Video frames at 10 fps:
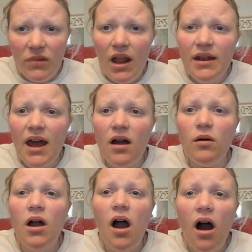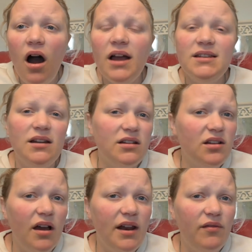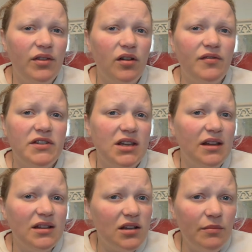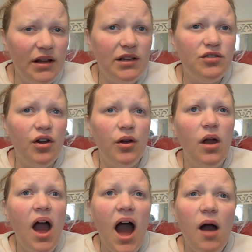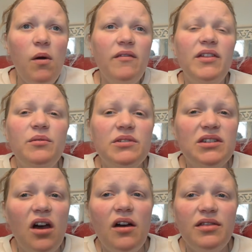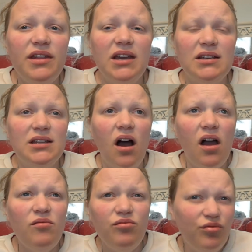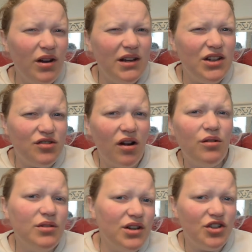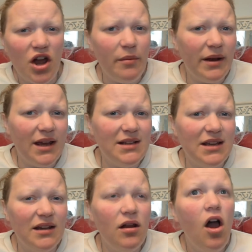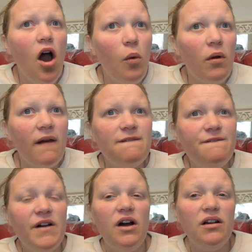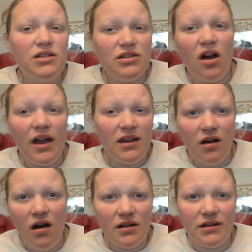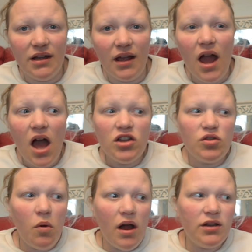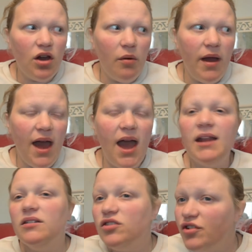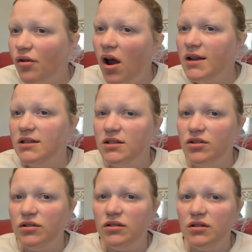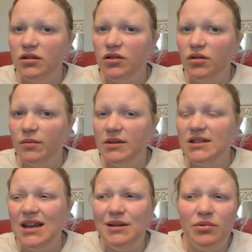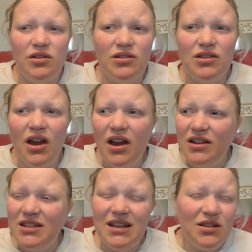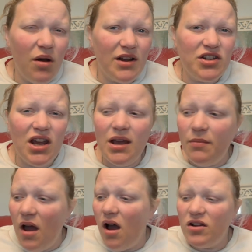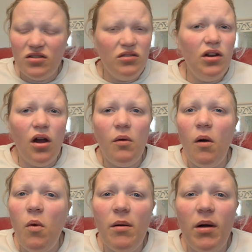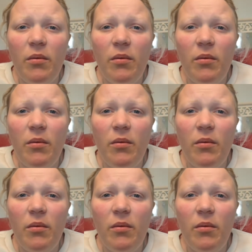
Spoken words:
Now, I said I started everything off for seed. That's completely true. However, there were certain things that I really struggled in germinating when I first started gardening. So I'd go ahead and try to do them in seed because seed's quite cheap. You know, what am